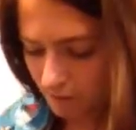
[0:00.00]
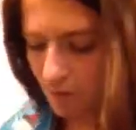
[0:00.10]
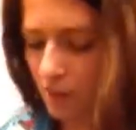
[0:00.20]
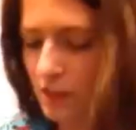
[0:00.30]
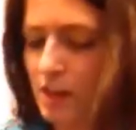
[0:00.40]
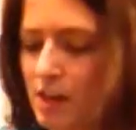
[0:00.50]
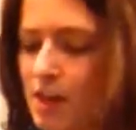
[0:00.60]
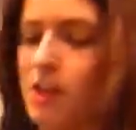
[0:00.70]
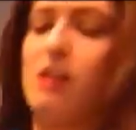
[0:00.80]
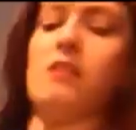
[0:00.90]

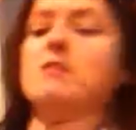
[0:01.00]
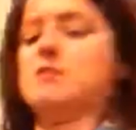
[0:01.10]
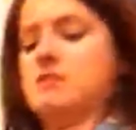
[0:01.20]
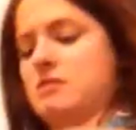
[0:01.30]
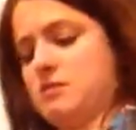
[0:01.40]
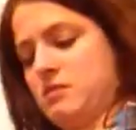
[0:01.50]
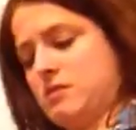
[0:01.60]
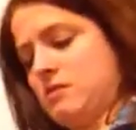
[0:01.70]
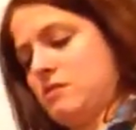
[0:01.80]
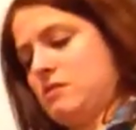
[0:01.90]
Okay.
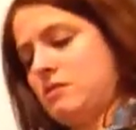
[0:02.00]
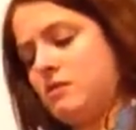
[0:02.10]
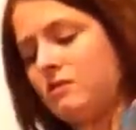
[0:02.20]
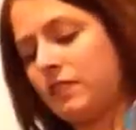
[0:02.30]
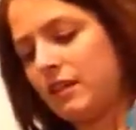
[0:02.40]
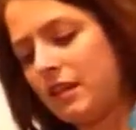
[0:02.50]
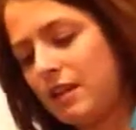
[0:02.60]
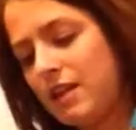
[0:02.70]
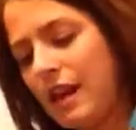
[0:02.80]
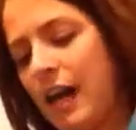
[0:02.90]

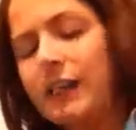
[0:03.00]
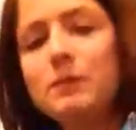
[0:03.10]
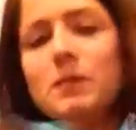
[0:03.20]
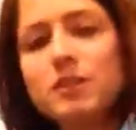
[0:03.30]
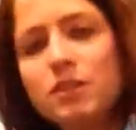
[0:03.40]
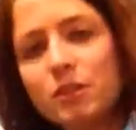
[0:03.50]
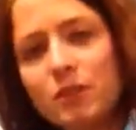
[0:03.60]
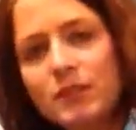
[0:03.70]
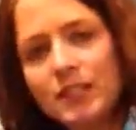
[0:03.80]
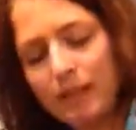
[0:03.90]
I've just been so
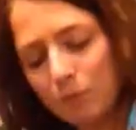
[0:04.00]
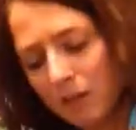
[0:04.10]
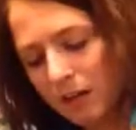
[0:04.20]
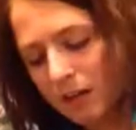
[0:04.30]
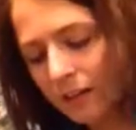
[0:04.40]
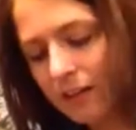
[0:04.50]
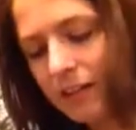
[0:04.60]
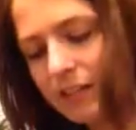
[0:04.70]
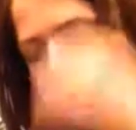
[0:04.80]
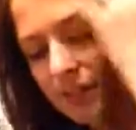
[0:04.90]
excited working on
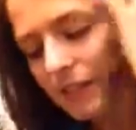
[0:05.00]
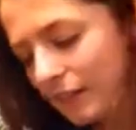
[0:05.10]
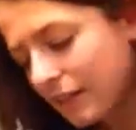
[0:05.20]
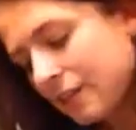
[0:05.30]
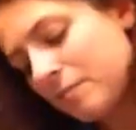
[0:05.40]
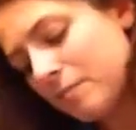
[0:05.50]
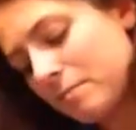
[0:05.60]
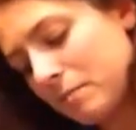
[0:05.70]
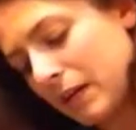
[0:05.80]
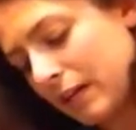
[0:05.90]
this,
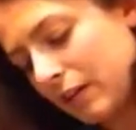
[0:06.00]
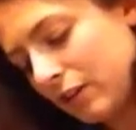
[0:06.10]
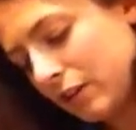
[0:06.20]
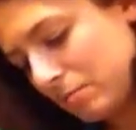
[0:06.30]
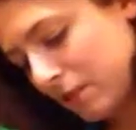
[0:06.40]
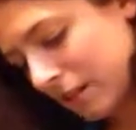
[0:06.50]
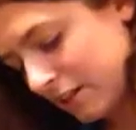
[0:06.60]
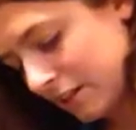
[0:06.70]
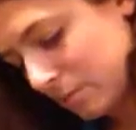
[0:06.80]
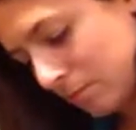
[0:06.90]
but I couldn't because I was